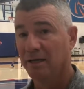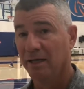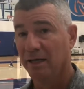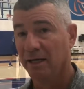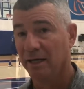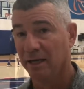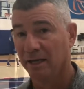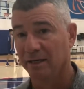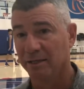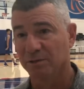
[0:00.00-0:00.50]

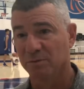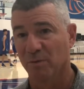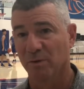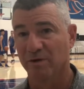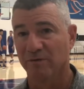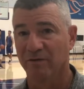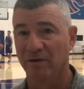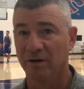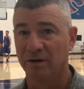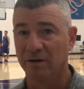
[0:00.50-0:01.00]
And it's
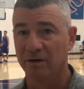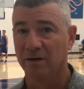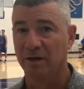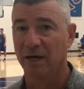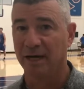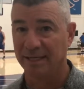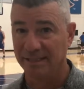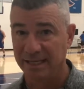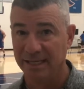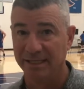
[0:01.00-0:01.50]
one of our
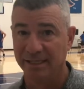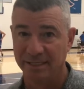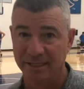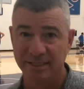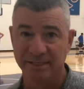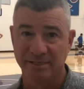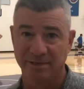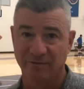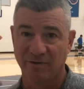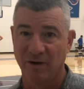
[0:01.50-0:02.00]

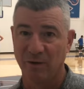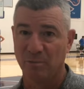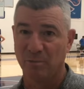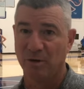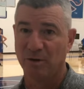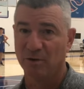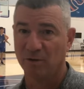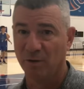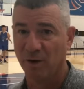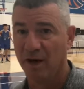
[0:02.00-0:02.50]
identities of our
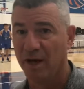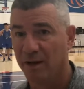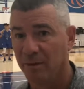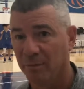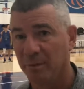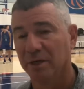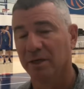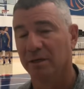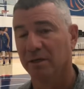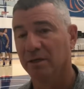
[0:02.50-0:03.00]

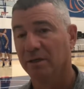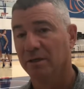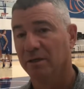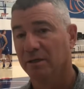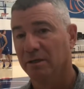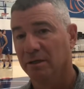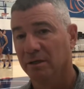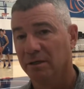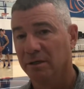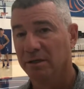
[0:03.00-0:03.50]
program, and
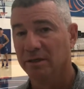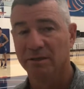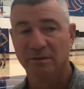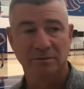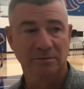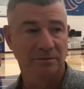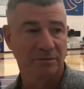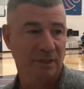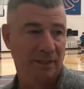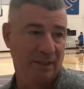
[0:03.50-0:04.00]
you
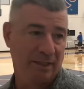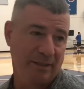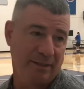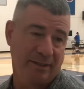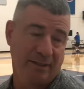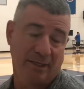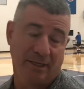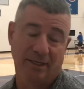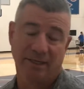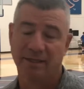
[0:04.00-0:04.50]
know,
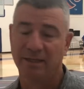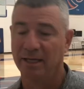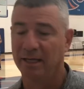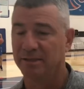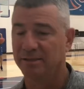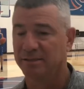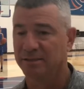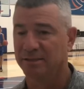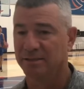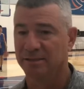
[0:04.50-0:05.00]
and
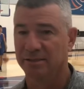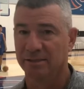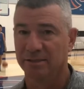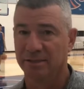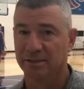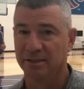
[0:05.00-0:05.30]
that's,